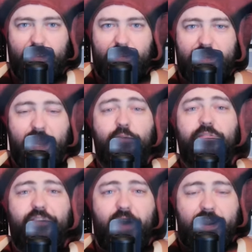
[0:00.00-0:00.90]
Now we're
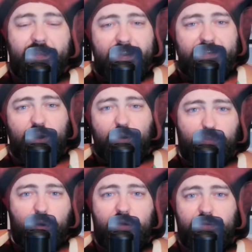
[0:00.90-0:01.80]
finding that it's in our
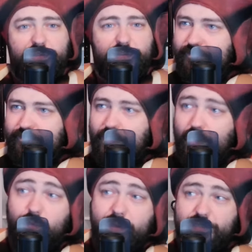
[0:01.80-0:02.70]
balls.
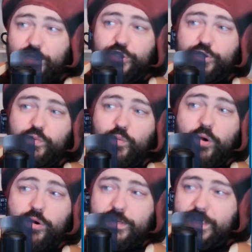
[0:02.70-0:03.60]
Researchers
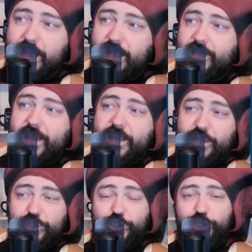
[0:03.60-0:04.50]
warned that
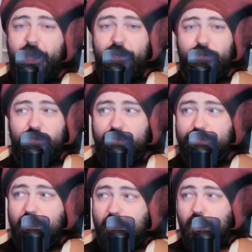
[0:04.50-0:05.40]
genitals
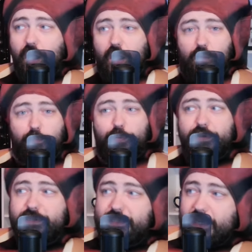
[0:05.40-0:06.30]
are
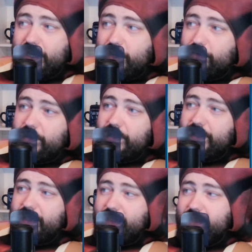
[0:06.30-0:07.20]

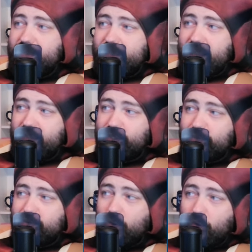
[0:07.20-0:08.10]
particularly
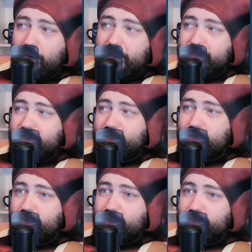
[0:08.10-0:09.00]
dangerous organs
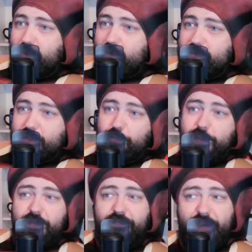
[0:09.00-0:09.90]
to expose to
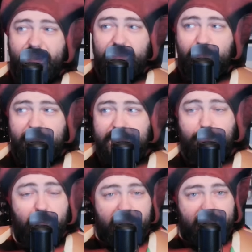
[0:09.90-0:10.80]
PFAS because
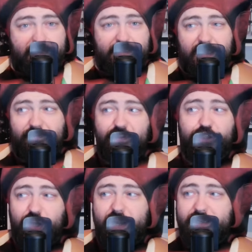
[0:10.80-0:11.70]
penis and
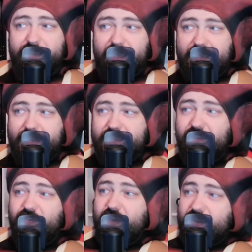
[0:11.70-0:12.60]
vagina skin is
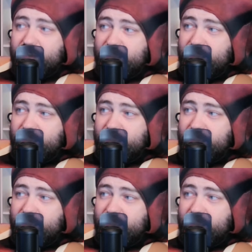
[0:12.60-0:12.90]
thin